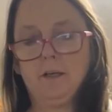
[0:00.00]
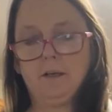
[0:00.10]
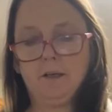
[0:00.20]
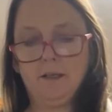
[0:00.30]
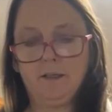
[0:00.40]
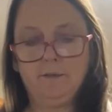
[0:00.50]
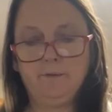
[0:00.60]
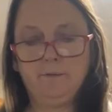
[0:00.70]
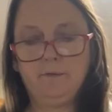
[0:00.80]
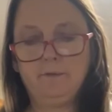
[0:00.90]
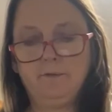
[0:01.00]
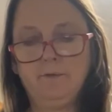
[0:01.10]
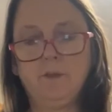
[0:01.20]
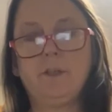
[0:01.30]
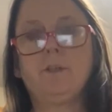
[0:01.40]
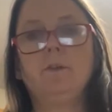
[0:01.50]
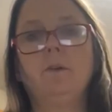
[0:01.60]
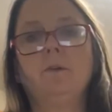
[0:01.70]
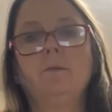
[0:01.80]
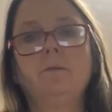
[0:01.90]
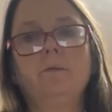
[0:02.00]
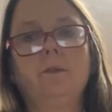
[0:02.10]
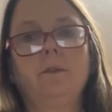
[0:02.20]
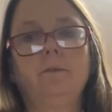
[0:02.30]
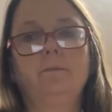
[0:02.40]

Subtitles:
on for his nose.